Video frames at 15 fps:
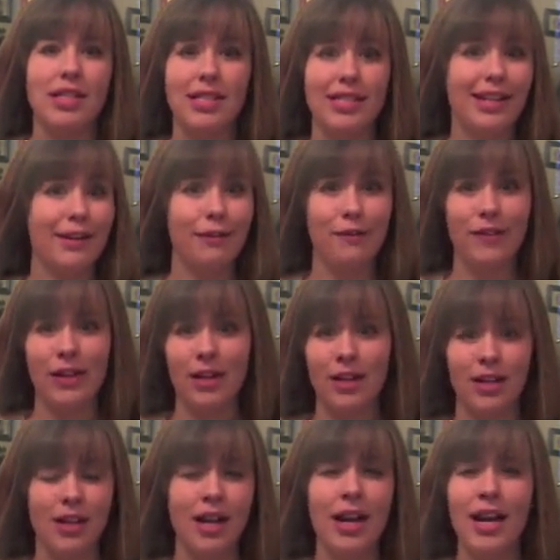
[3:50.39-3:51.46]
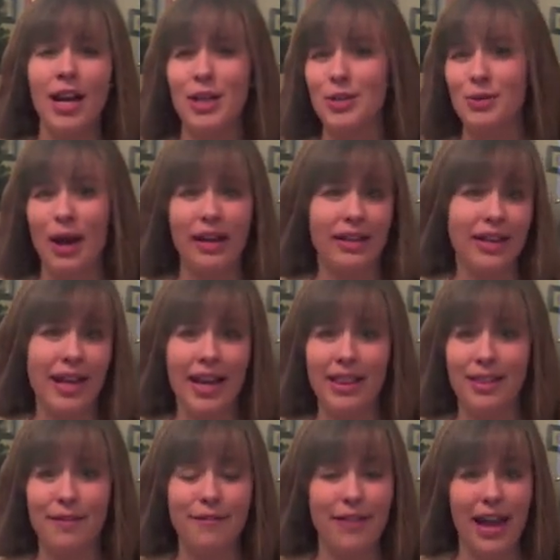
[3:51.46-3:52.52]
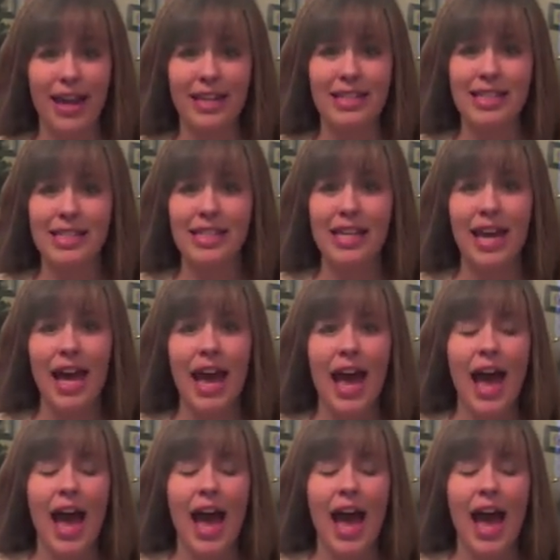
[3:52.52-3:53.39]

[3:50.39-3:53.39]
to stare fear directly in the face.